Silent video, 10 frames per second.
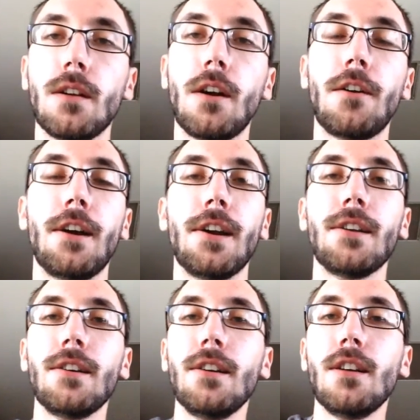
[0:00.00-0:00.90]
Alright,
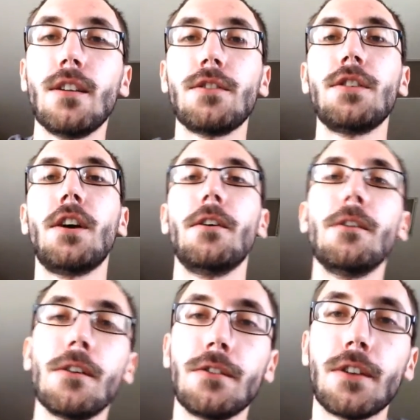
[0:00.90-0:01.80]

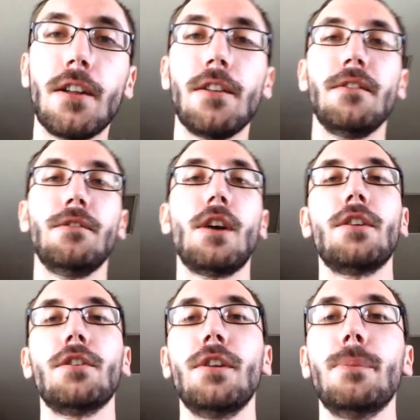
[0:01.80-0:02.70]
so now that you've
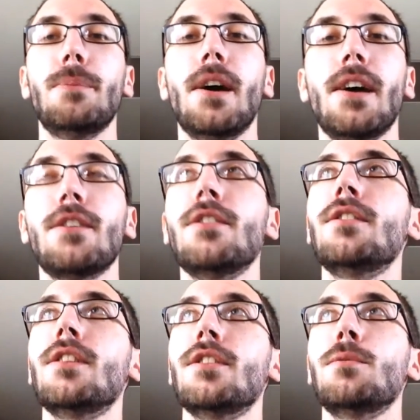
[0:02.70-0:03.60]
got your lip packed
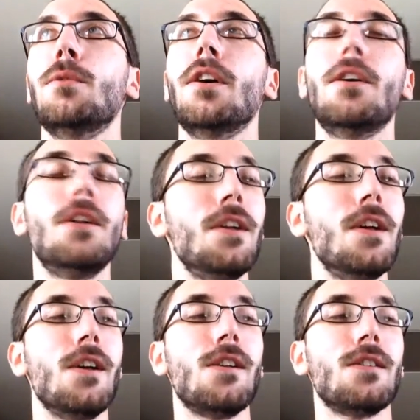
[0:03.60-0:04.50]
as well,
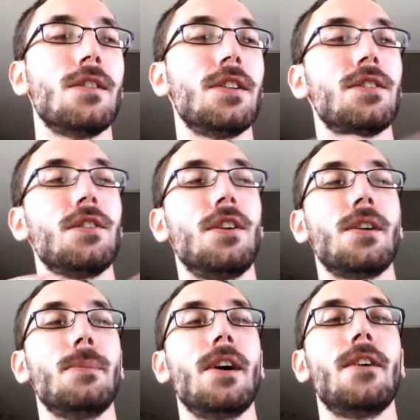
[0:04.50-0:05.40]
let's talk
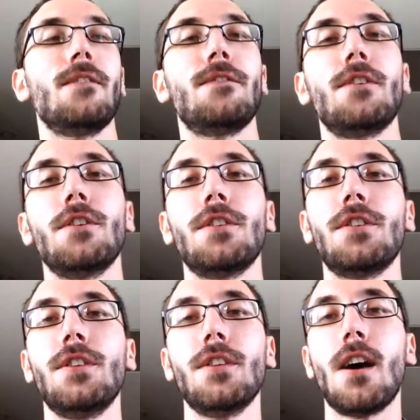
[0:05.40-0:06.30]
about
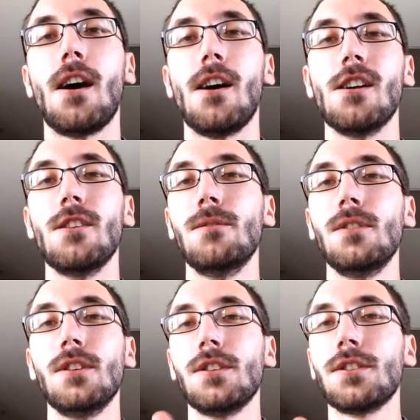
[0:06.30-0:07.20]
first
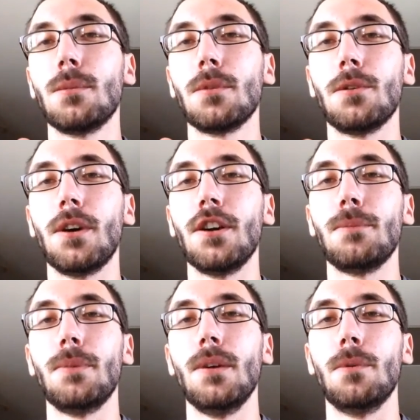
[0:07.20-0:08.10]
some of the ways
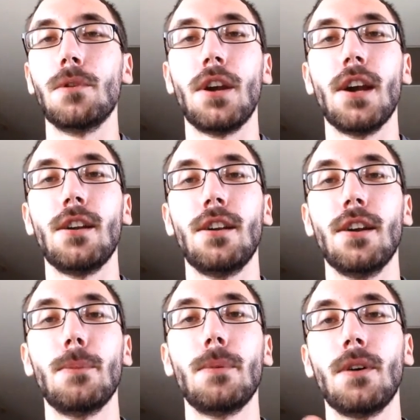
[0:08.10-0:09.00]
people get
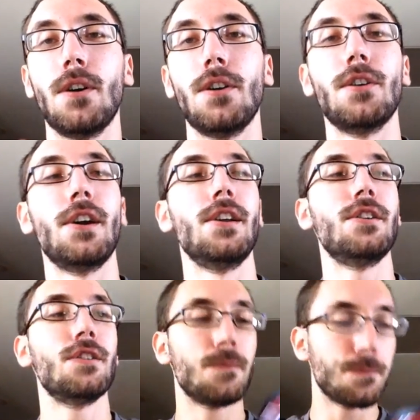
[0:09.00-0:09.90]
dip underage.